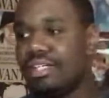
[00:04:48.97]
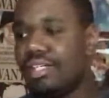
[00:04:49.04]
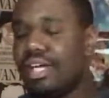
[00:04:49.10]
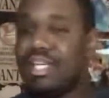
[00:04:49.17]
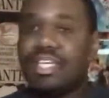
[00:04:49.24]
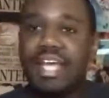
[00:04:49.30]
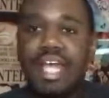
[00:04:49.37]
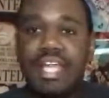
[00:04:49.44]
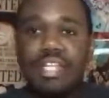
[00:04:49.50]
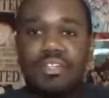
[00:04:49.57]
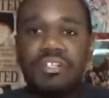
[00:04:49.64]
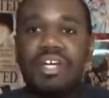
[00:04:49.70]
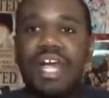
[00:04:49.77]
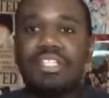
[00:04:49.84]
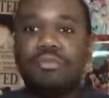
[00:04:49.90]
Again,
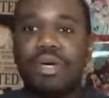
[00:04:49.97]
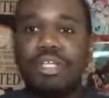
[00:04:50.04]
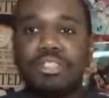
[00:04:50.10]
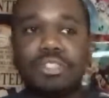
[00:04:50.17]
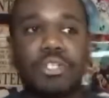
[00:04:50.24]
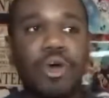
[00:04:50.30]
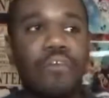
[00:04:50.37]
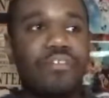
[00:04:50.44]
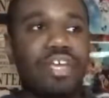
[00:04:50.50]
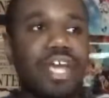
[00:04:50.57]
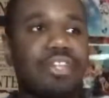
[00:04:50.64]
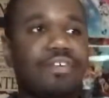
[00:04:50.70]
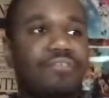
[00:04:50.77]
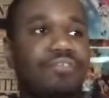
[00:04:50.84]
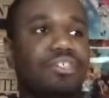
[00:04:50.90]
you guys watch the OVA
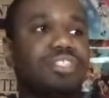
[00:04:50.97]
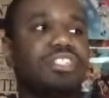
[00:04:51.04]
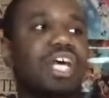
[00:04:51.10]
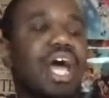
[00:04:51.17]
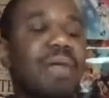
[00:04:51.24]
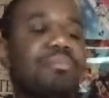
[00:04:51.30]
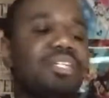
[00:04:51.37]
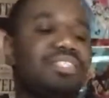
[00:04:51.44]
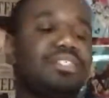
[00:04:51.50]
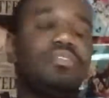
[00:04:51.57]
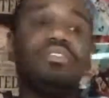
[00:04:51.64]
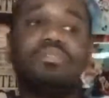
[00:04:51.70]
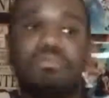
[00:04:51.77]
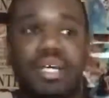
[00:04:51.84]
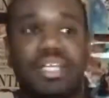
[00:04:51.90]
the first time, you still
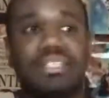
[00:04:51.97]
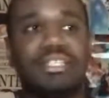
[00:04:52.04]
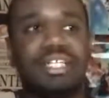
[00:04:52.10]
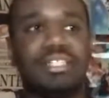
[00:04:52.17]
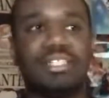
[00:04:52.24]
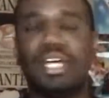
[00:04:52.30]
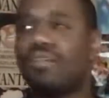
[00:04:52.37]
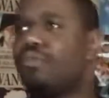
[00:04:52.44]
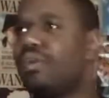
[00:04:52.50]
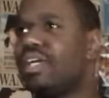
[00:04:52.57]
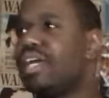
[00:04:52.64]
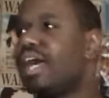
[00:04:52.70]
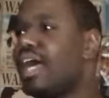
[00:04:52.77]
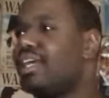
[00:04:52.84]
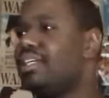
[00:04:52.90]
don't make sense. Like,
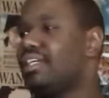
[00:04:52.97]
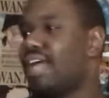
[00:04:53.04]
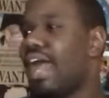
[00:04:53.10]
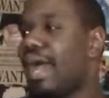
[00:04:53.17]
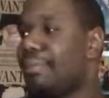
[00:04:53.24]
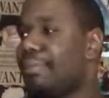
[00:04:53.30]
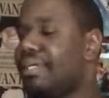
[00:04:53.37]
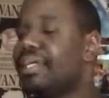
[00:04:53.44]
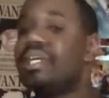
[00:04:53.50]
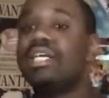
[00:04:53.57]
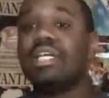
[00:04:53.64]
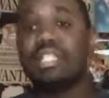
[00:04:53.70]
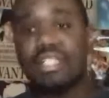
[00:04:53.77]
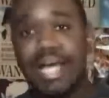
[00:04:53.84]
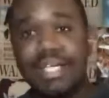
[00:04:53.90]
wait, how did it happen?
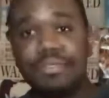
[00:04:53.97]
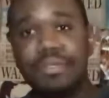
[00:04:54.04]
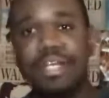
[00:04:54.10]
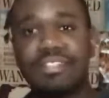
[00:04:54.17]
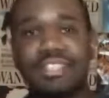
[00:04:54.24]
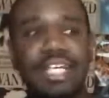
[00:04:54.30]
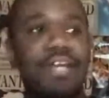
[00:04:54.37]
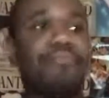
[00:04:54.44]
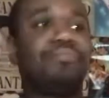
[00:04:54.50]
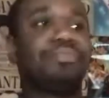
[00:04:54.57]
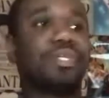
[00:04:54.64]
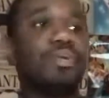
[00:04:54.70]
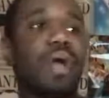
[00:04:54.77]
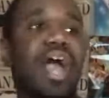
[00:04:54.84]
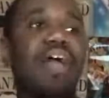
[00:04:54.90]
That's why I said,
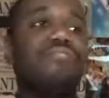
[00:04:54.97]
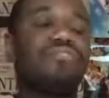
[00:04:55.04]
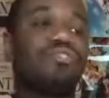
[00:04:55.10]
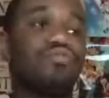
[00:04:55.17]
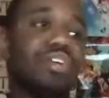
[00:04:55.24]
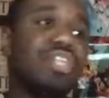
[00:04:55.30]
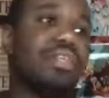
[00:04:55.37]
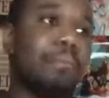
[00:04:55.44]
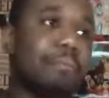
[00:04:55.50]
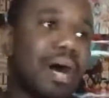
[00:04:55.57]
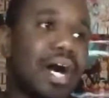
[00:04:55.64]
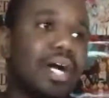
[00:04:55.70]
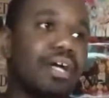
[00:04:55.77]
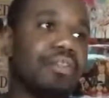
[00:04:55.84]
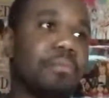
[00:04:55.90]
you have to read the
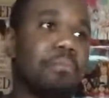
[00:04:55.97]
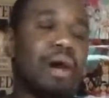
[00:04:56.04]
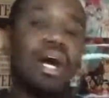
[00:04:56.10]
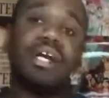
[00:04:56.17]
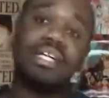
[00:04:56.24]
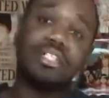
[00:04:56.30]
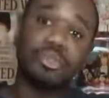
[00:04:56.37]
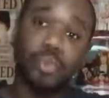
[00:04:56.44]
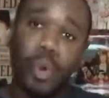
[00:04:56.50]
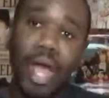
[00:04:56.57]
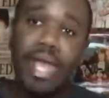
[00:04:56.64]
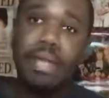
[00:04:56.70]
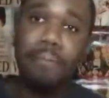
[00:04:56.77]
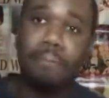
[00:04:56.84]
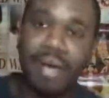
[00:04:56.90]
manga. The manga is
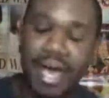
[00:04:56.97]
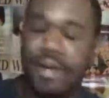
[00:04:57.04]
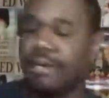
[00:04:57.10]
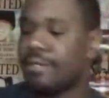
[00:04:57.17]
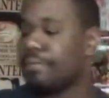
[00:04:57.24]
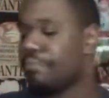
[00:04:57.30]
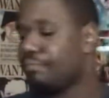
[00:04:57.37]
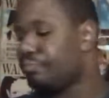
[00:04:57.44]
way better.